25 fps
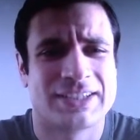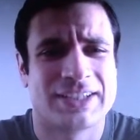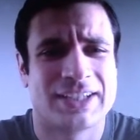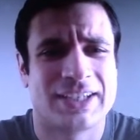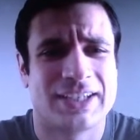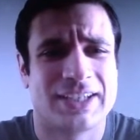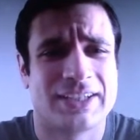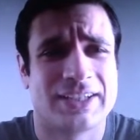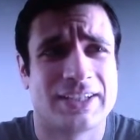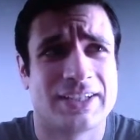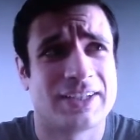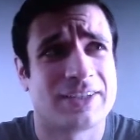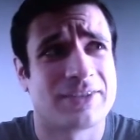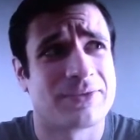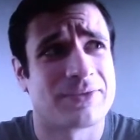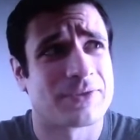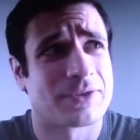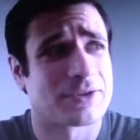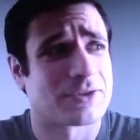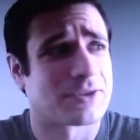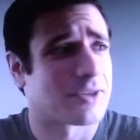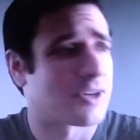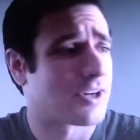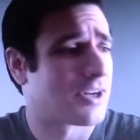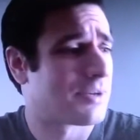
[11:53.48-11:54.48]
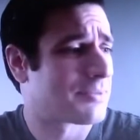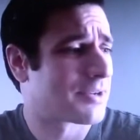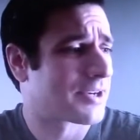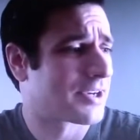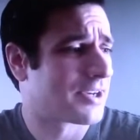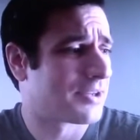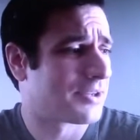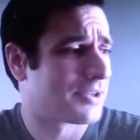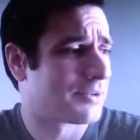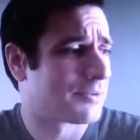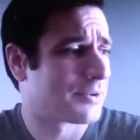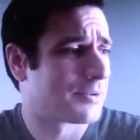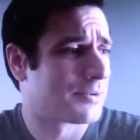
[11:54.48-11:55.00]
And the first
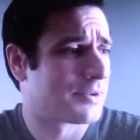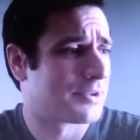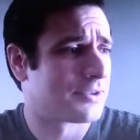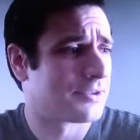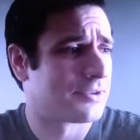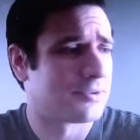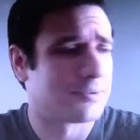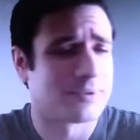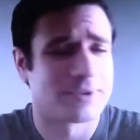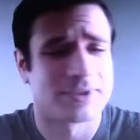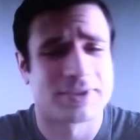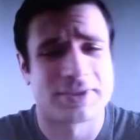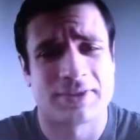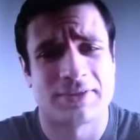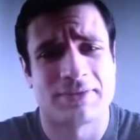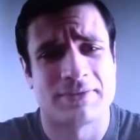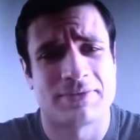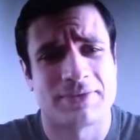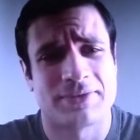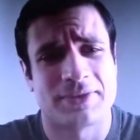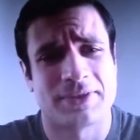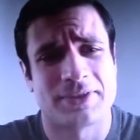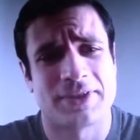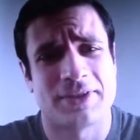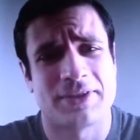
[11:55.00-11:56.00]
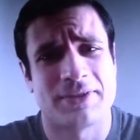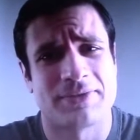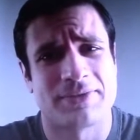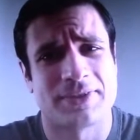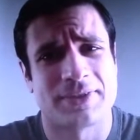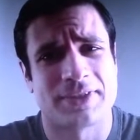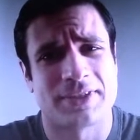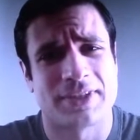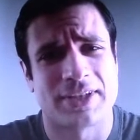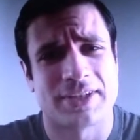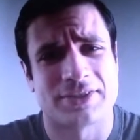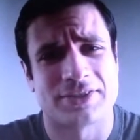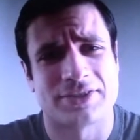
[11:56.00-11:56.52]
Comic-Con that we went to was in
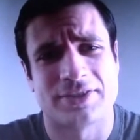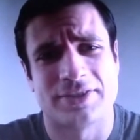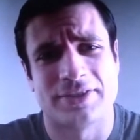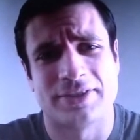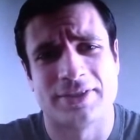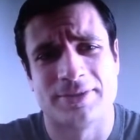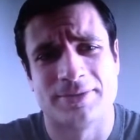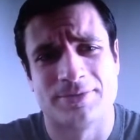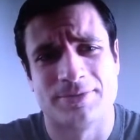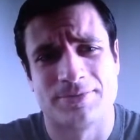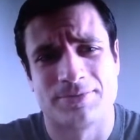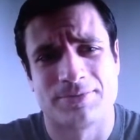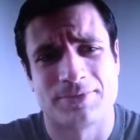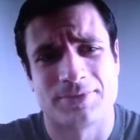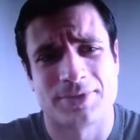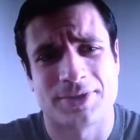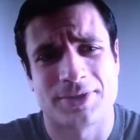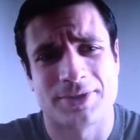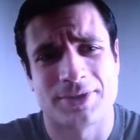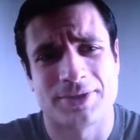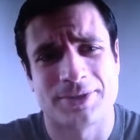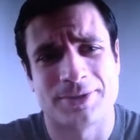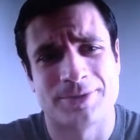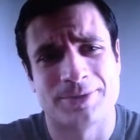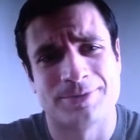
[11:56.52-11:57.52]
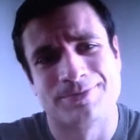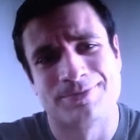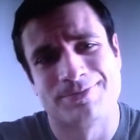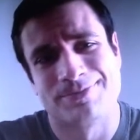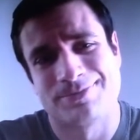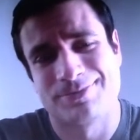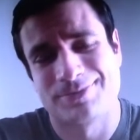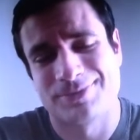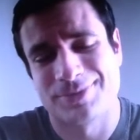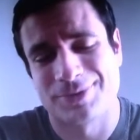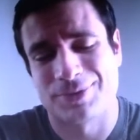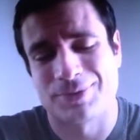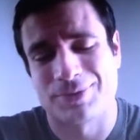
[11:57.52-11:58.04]
Philadelphia last year. So
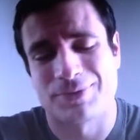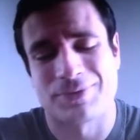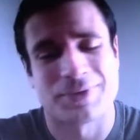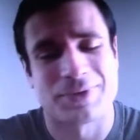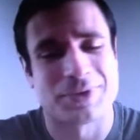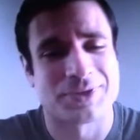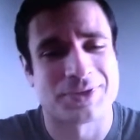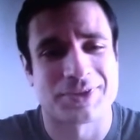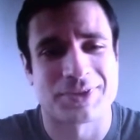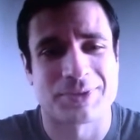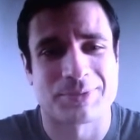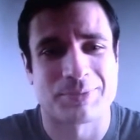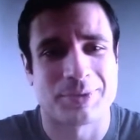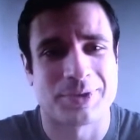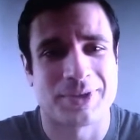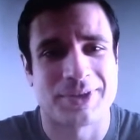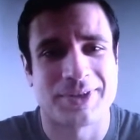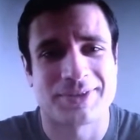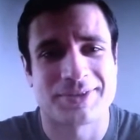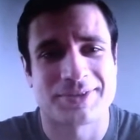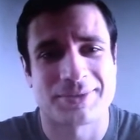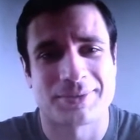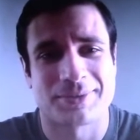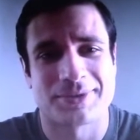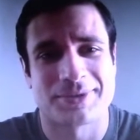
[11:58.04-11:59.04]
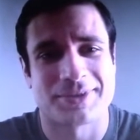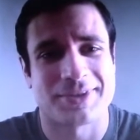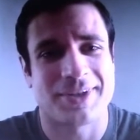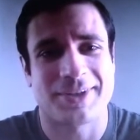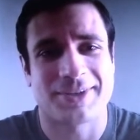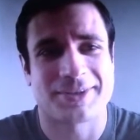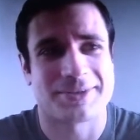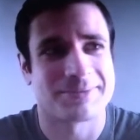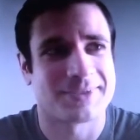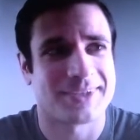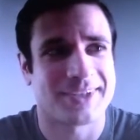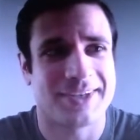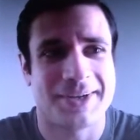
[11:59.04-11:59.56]
it was the first experience. It was an
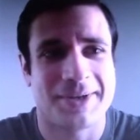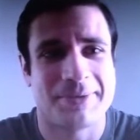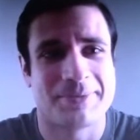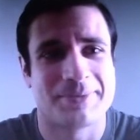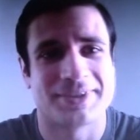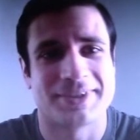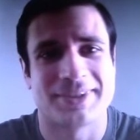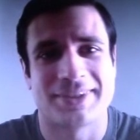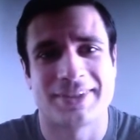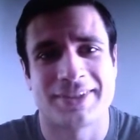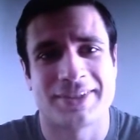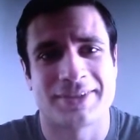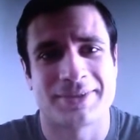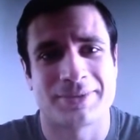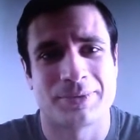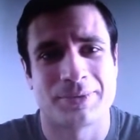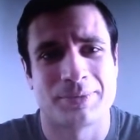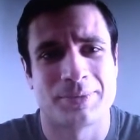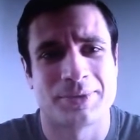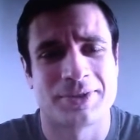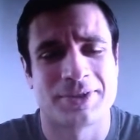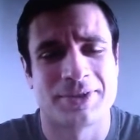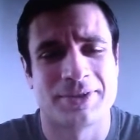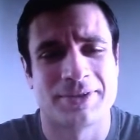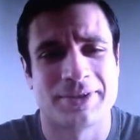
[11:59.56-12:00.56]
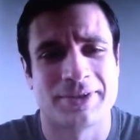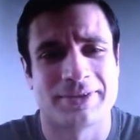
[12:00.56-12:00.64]
awesome time, and we've been